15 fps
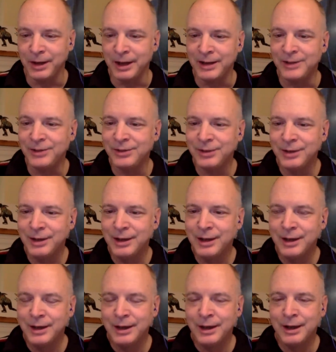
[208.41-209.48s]
ice.
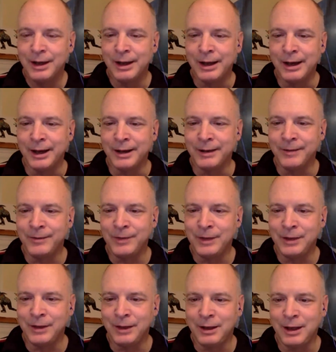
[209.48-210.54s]
Uh, he's a
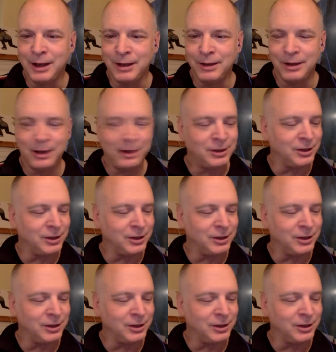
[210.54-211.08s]
bulldog. He, eh? he,